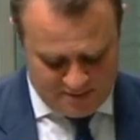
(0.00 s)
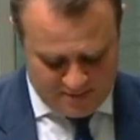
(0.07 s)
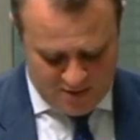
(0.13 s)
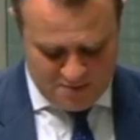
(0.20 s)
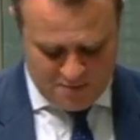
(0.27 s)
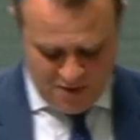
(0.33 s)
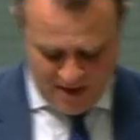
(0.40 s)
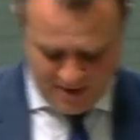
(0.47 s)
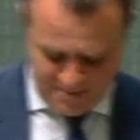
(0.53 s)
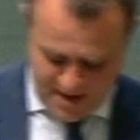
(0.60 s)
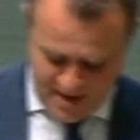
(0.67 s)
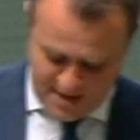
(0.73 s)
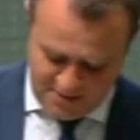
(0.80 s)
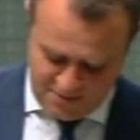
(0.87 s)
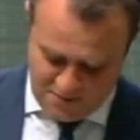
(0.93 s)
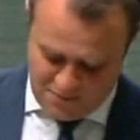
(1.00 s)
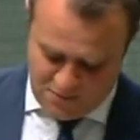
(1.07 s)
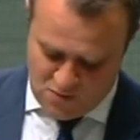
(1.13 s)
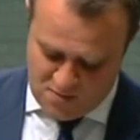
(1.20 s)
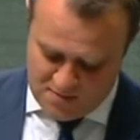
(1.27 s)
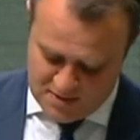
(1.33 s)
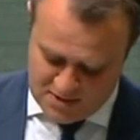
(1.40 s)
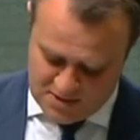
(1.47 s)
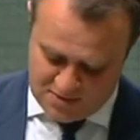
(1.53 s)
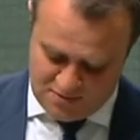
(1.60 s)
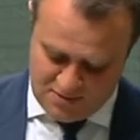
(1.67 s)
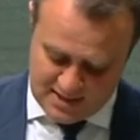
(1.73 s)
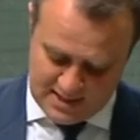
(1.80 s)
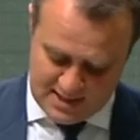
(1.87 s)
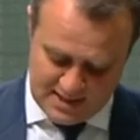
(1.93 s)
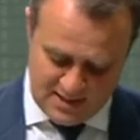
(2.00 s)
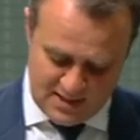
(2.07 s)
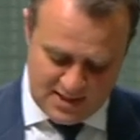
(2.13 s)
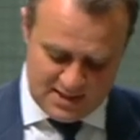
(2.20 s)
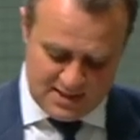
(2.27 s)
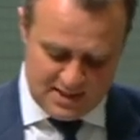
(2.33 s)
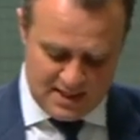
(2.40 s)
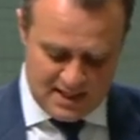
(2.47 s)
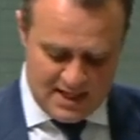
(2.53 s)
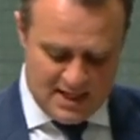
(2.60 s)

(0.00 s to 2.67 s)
a very pragmatic reform, is to recognise that